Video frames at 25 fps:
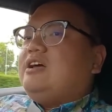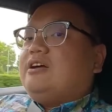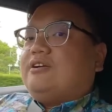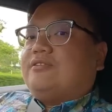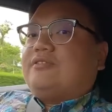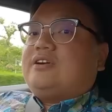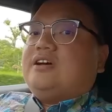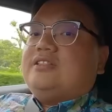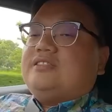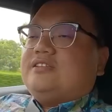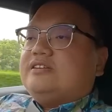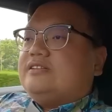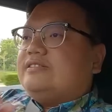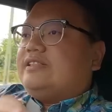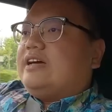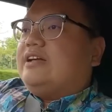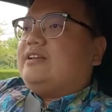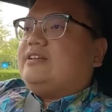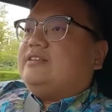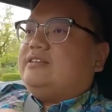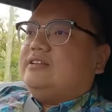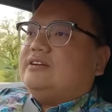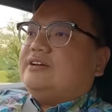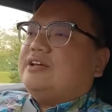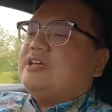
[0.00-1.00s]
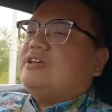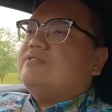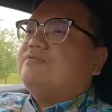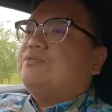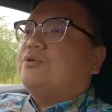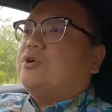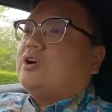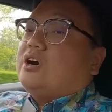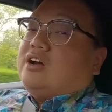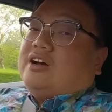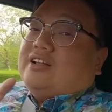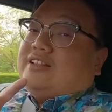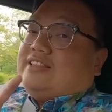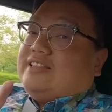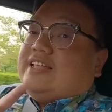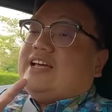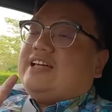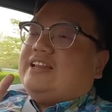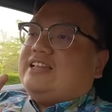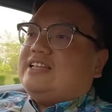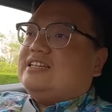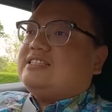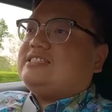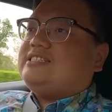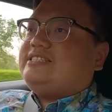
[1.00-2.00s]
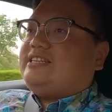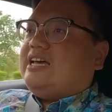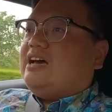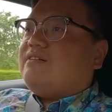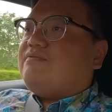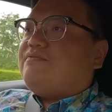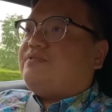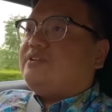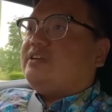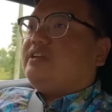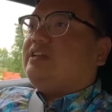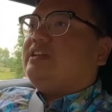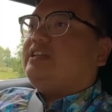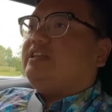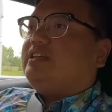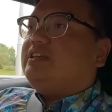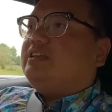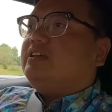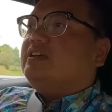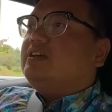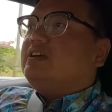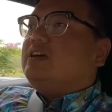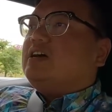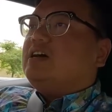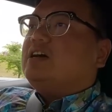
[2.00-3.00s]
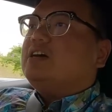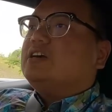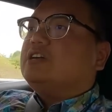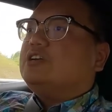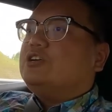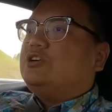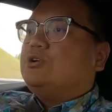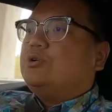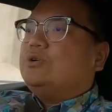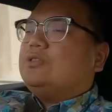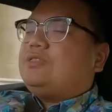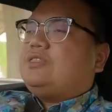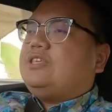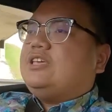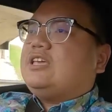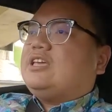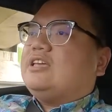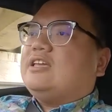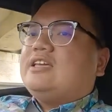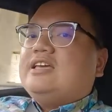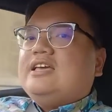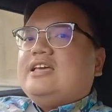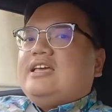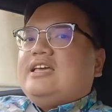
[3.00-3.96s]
rather than the Evora, and that is definitely a good thing.